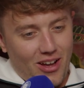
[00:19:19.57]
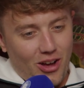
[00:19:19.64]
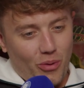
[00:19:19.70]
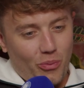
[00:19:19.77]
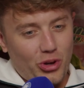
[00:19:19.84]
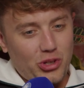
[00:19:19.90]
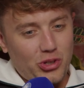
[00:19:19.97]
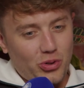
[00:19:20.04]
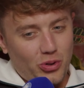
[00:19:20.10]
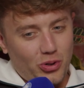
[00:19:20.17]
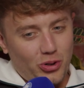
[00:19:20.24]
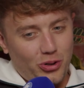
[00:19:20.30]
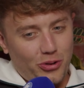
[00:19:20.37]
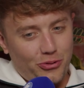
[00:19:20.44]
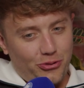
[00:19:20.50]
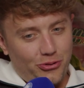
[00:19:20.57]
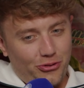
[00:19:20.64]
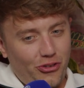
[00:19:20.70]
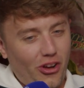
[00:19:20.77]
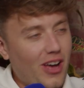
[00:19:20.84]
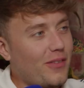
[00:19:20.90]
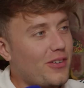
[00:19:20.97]
I want your
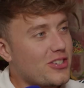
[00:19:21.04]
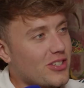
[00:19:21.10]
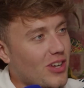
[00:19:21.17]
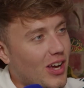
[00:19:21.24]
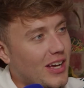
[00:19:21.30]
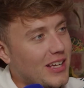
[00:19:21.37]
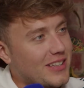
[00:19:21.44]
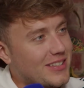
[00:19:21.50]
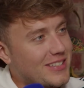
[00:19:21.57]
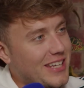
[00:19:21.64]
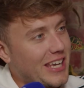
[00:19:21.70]
5-a-side